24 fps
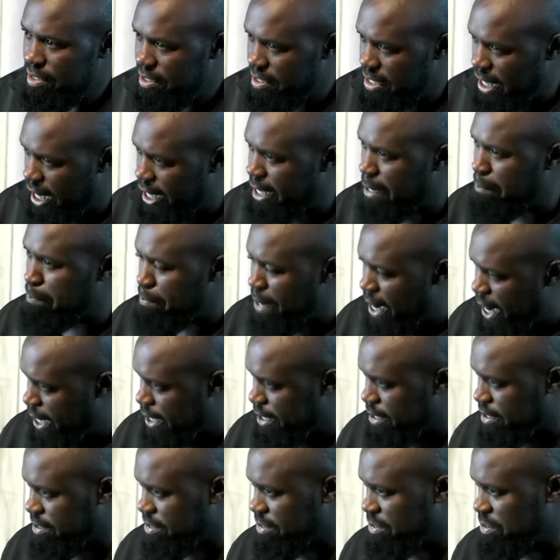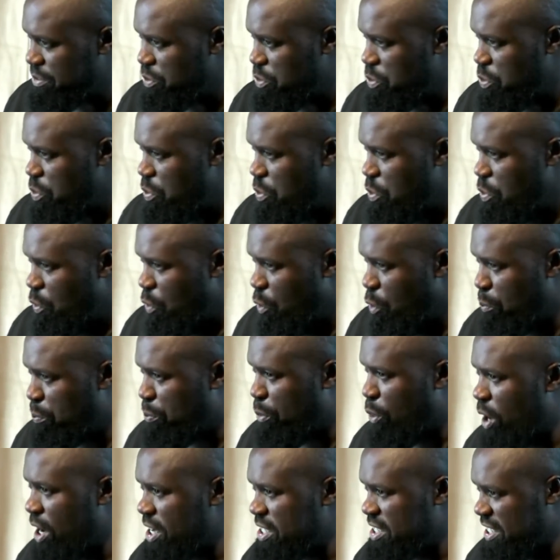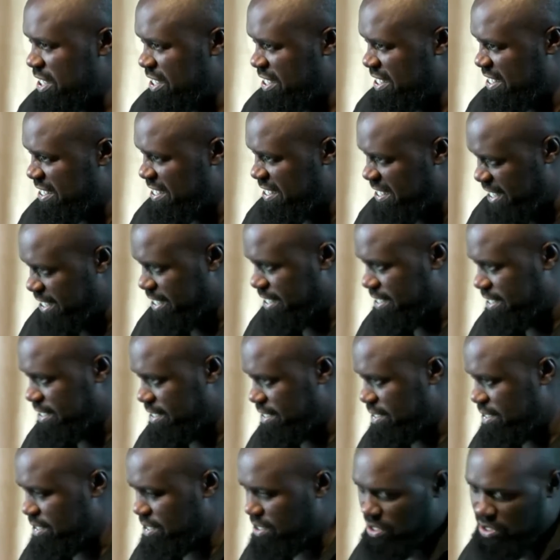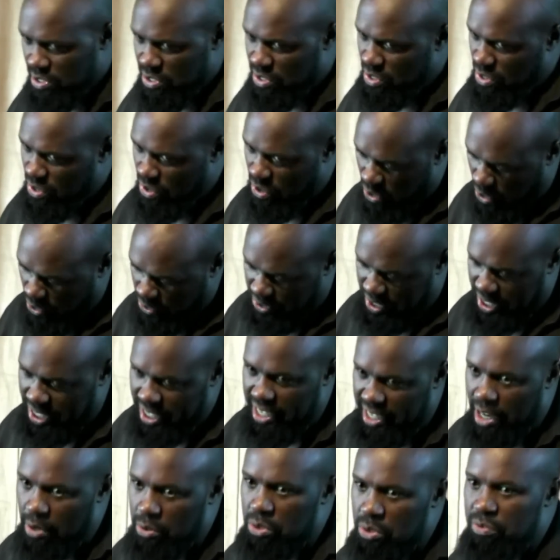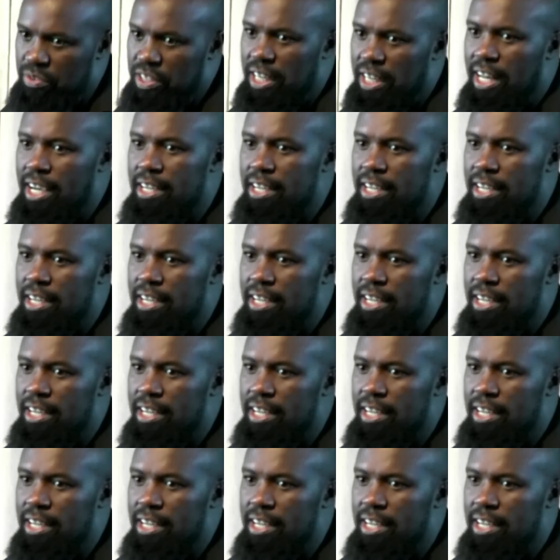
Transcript: man who pours his seed on the ground of the land.